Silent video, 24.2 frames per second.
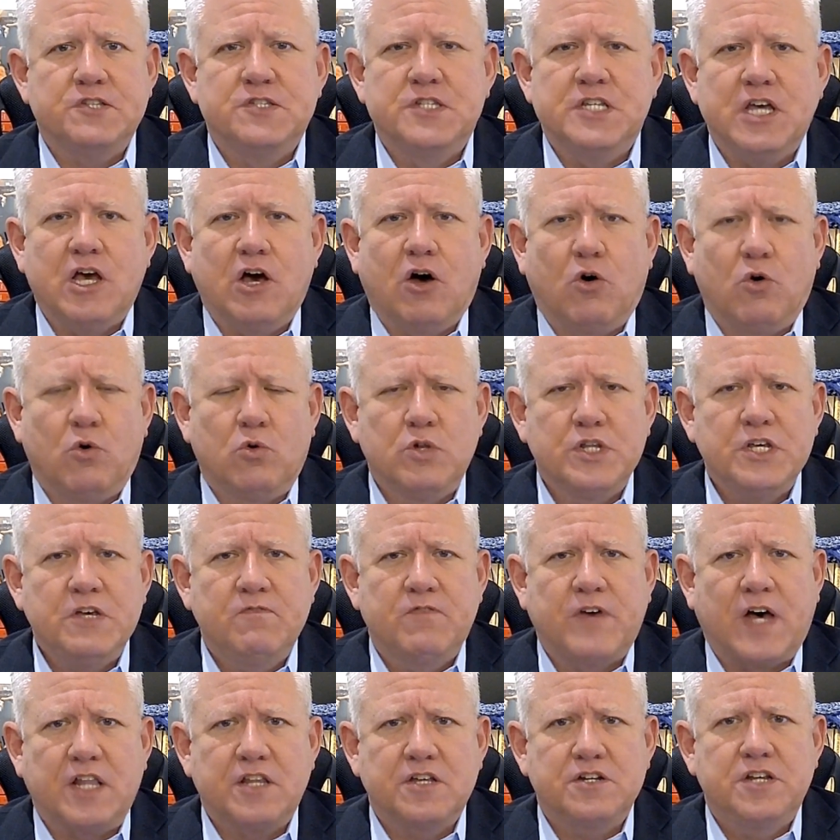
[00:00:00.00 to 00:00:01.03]
the only
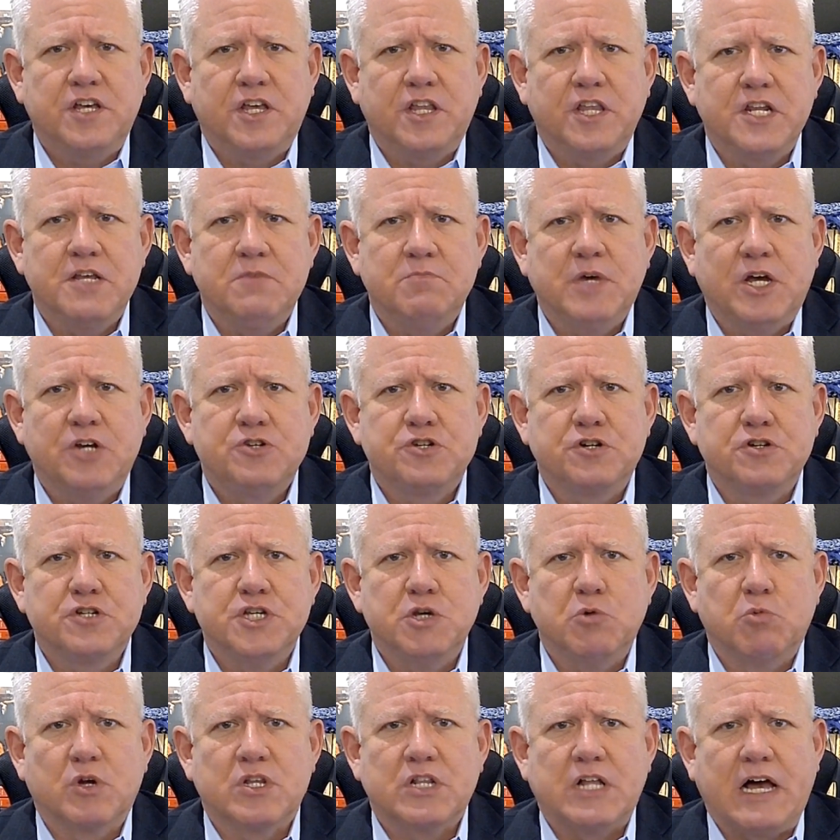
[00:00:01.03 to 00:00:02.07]
volatility measure you
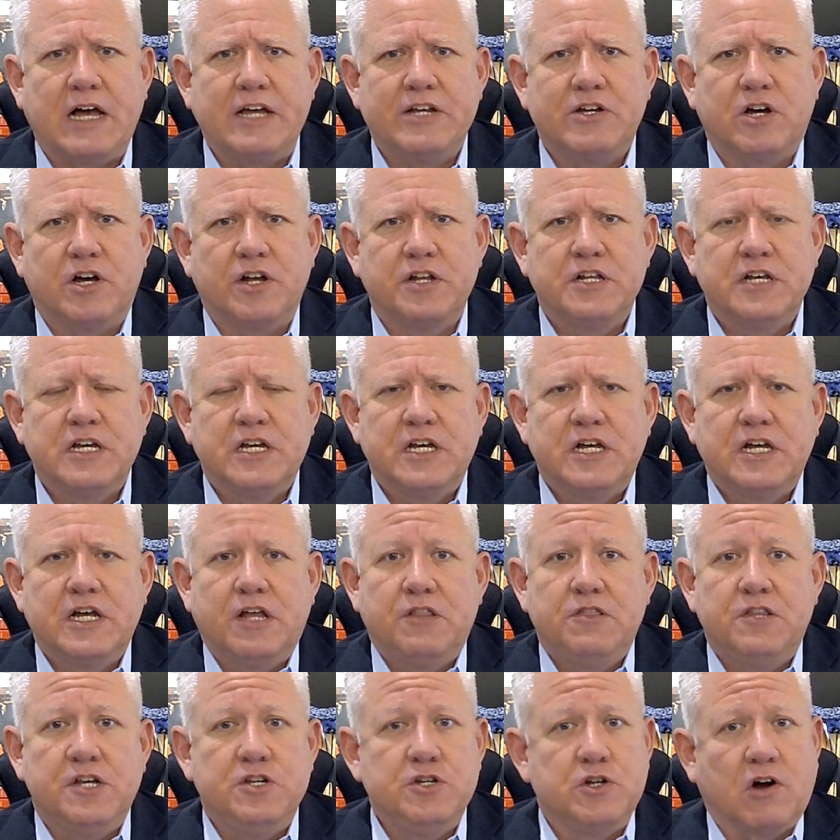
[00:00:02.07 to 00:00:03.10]
rely on,
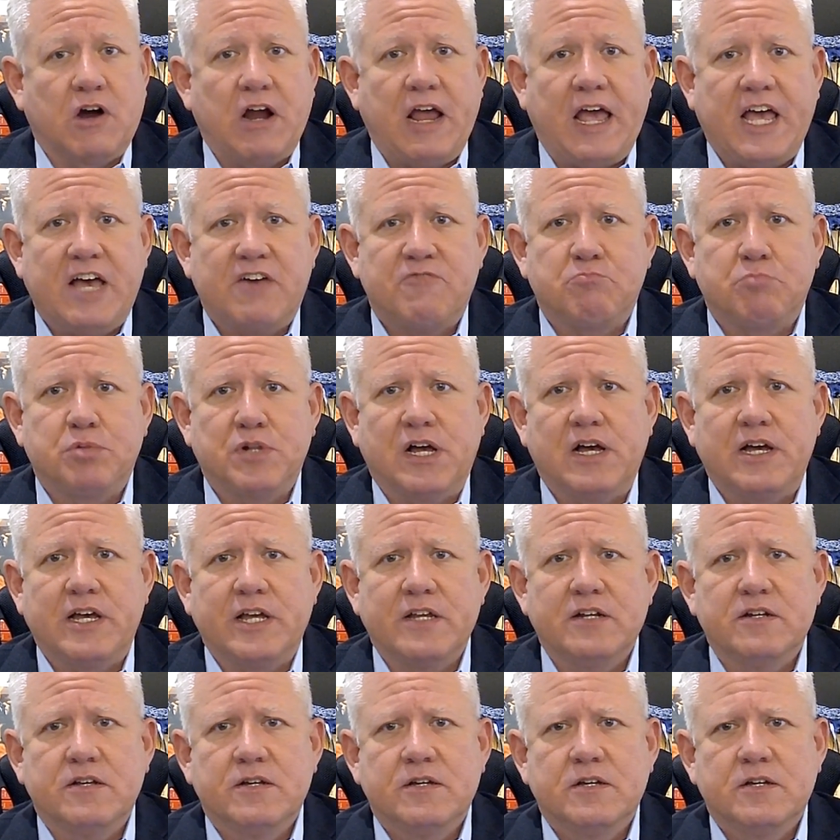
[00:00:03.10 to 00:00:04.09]
then you're half blind.